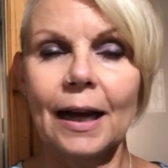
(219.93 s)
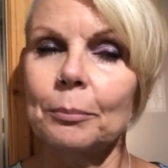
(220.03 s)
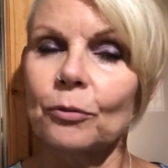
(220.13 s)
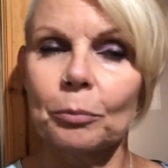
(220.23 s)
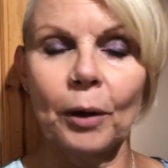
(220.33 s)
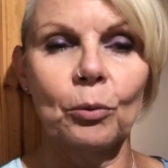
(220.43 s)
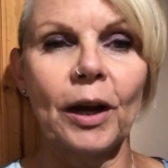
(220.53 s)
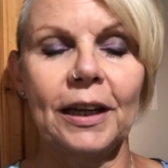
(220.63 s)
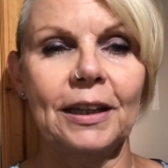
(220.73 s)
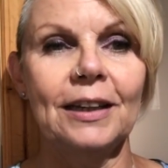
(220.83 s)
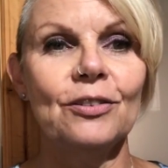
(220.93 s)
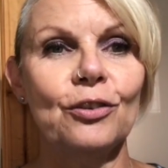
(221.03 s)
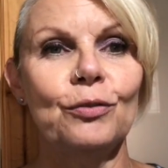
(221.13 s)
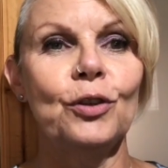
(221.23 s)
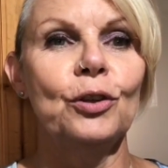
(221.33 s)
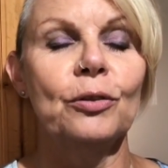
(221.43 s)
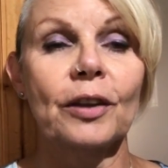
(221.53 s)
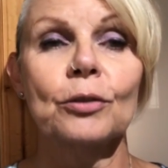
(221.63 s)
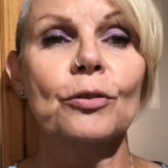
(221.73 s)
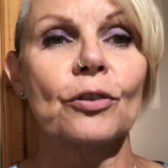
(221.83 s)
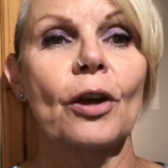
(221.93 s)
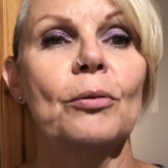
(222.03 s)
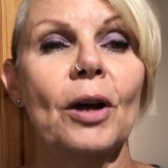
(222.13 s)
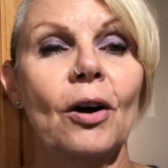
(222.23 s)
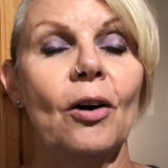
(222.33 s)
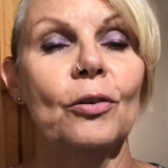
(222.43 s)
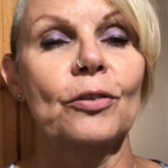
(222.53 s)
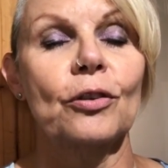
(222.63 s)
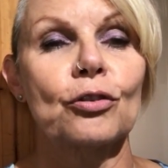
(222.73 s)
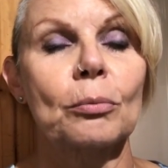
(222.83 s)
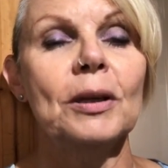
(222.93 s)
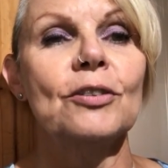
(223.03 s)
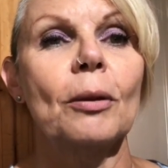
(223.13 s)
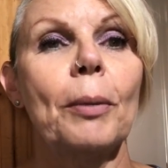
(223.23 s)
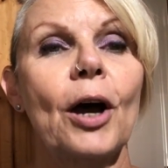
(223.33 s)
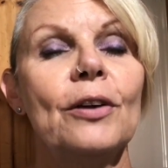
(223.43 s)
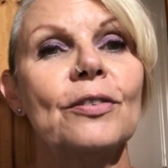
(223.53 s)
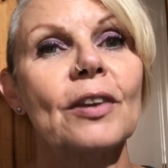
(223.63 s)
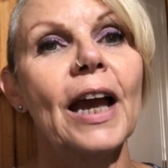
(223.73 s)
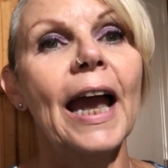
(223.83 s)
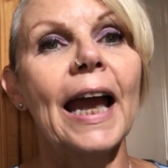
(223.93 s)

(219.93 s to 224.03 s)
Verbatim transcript: comes my way in interviews and also uh, on social media posts